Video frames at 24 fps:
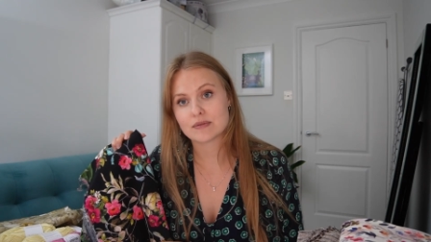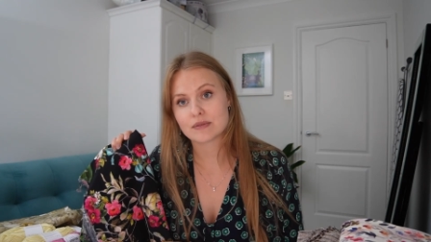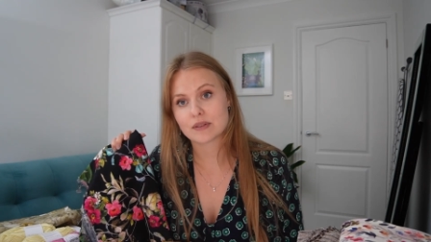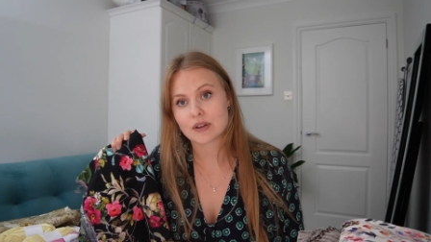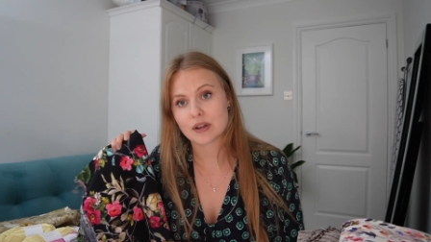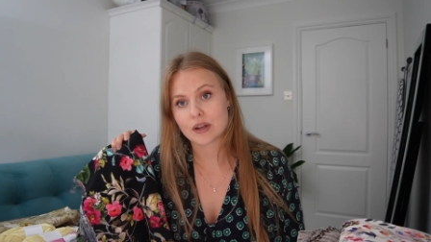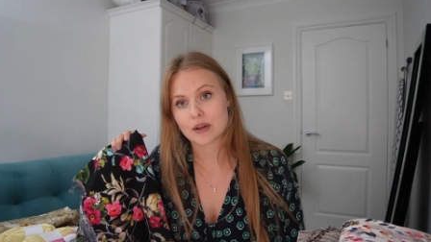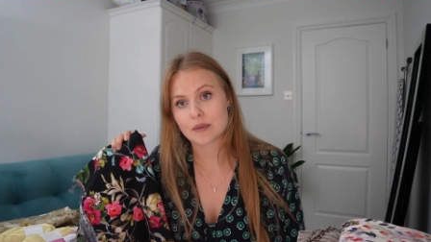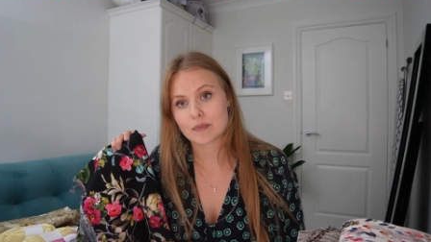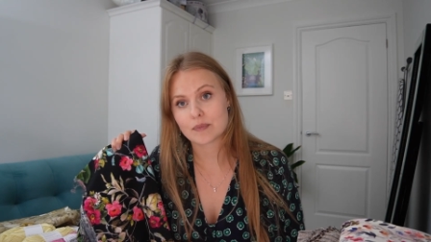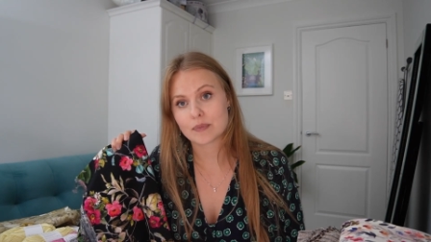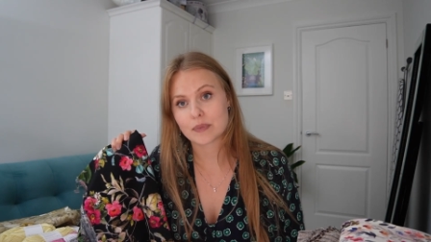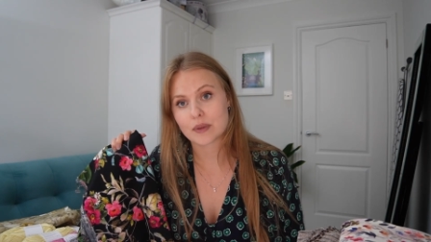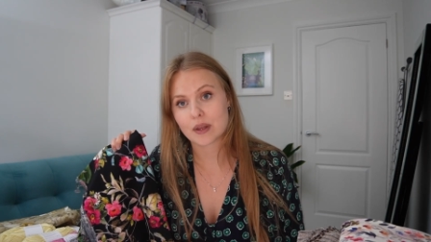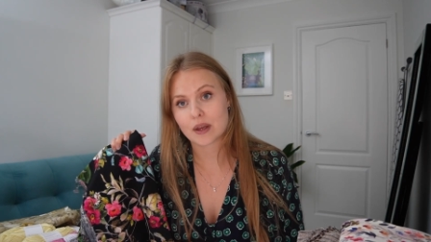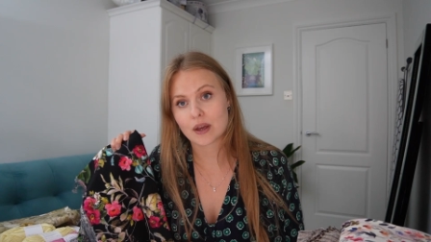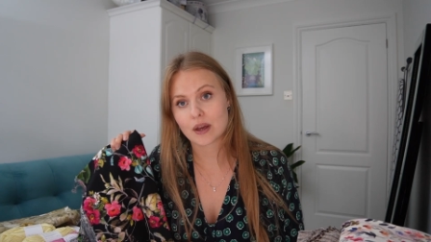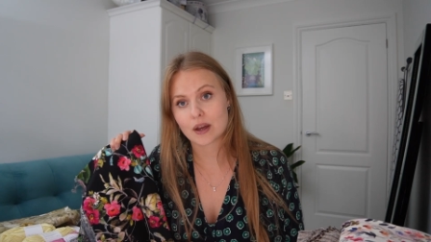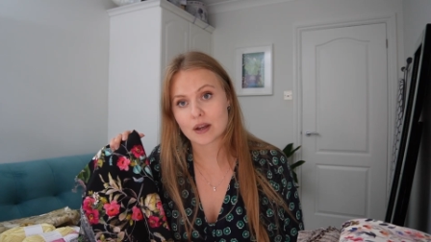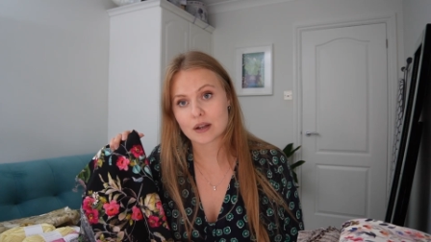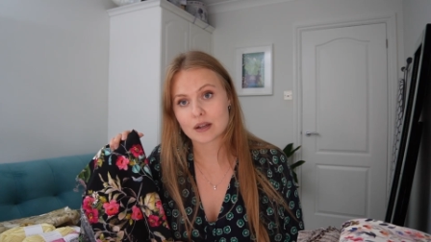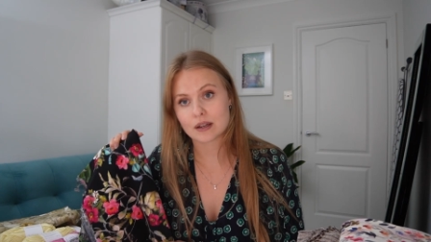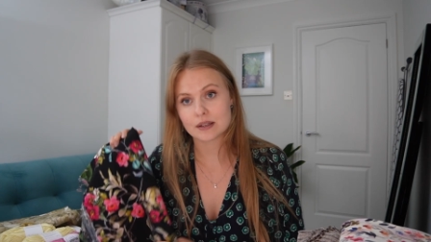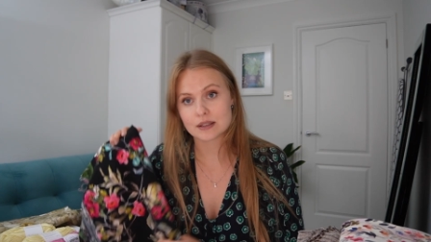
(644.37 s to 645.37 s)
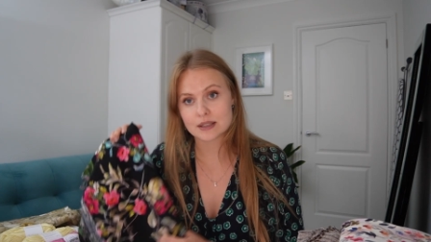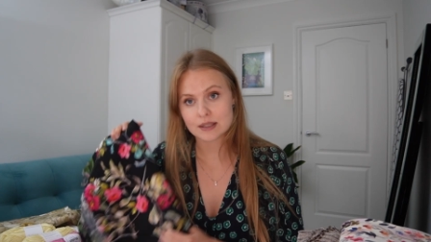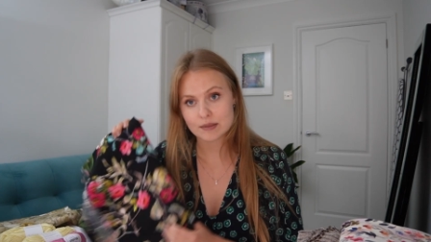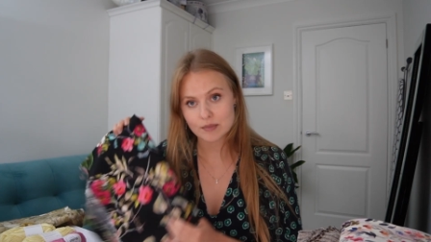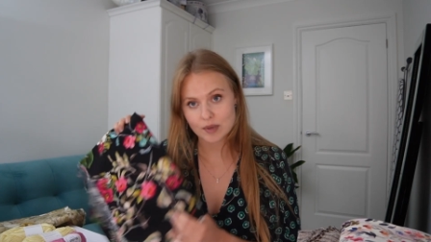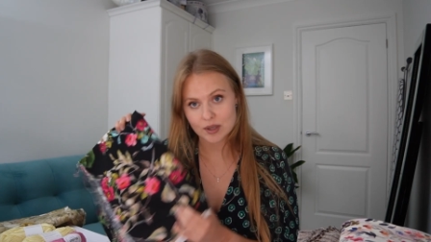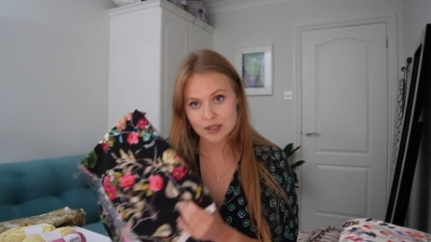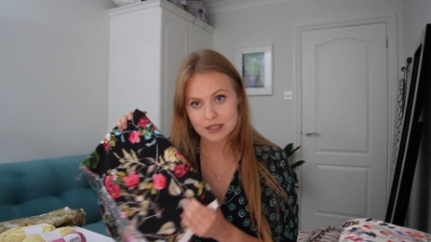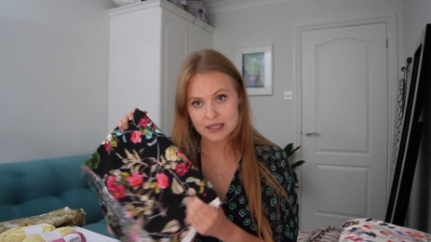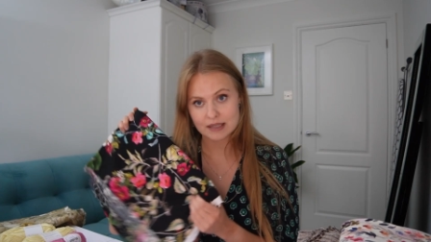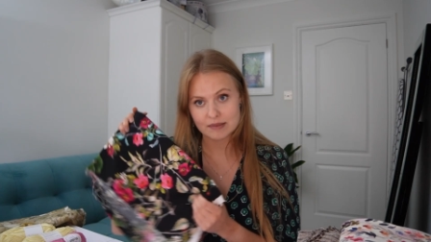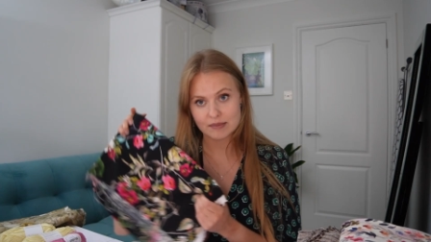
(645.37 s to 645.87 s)
her clothes are
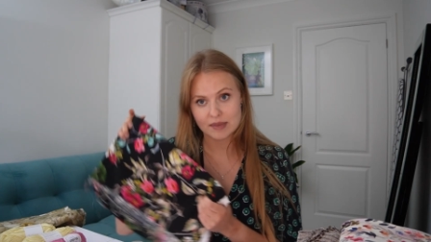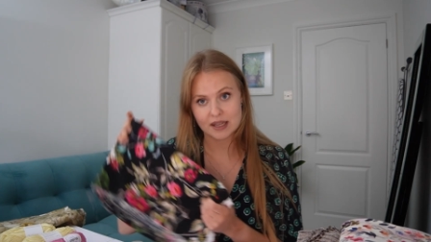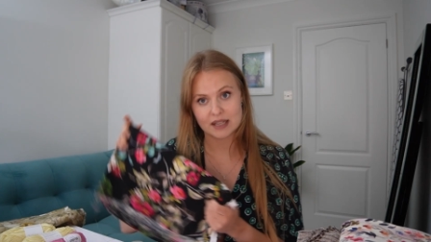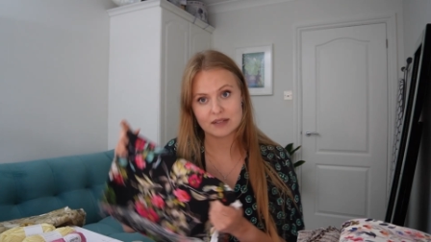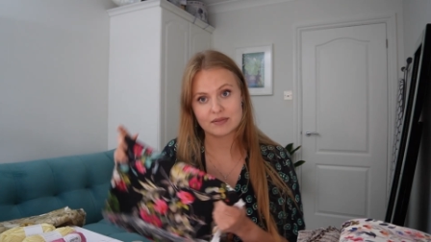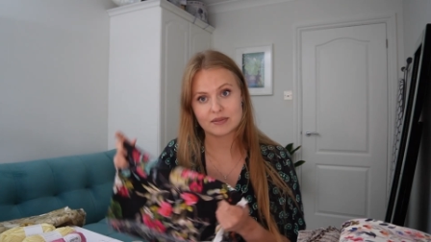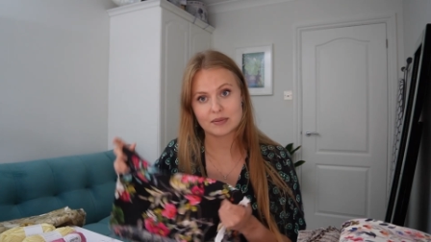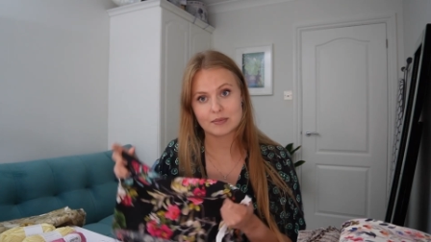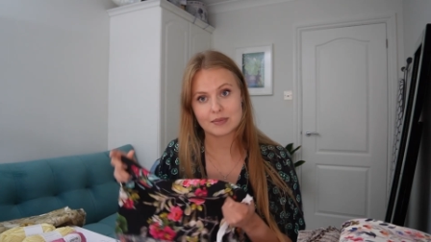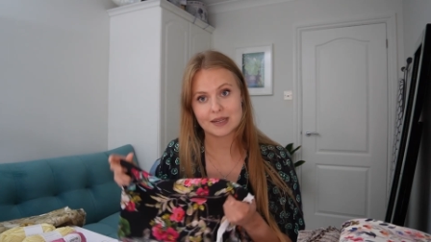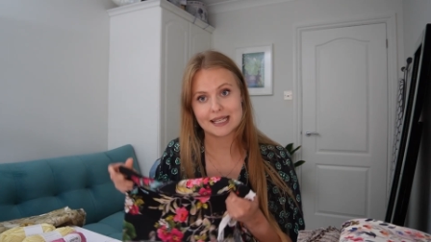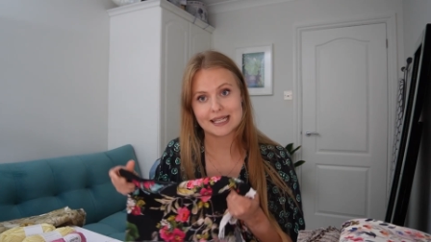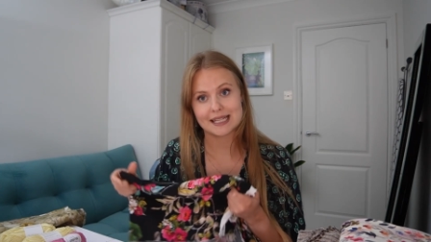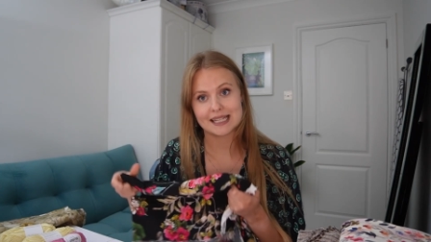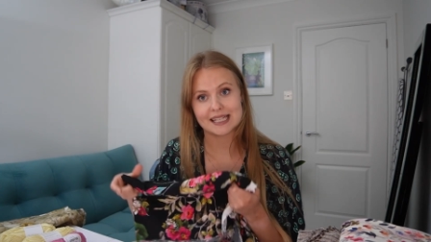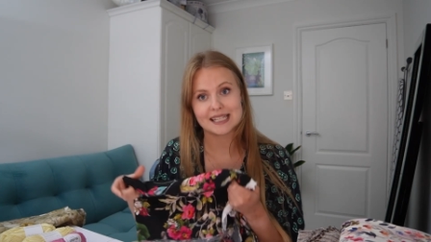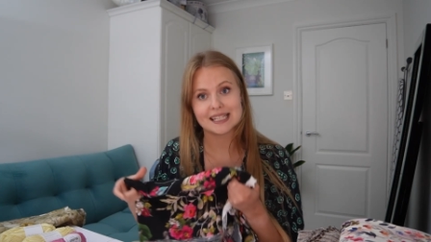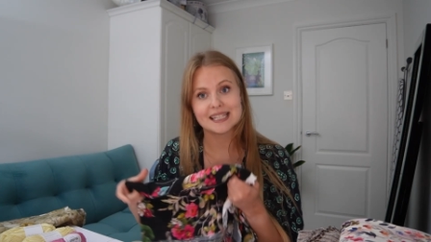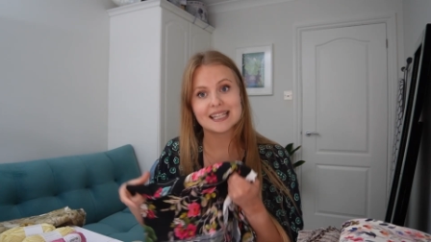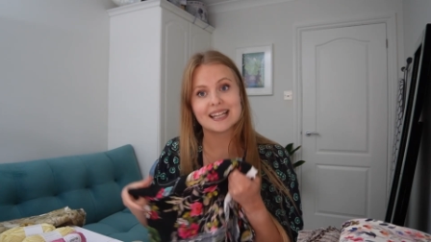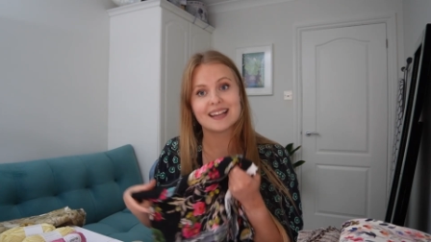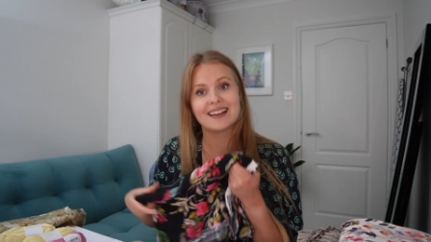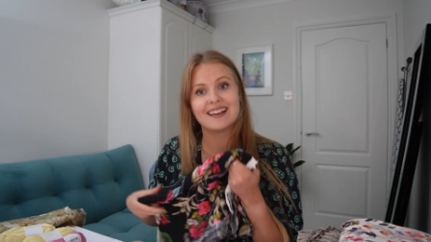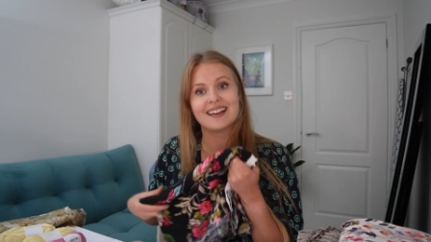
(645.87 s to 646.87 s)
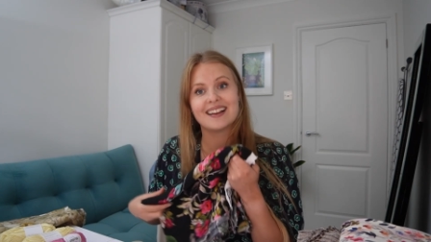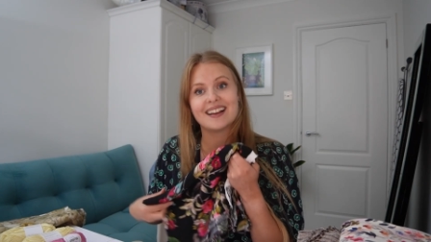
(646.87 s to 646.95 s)
mostly made from linen,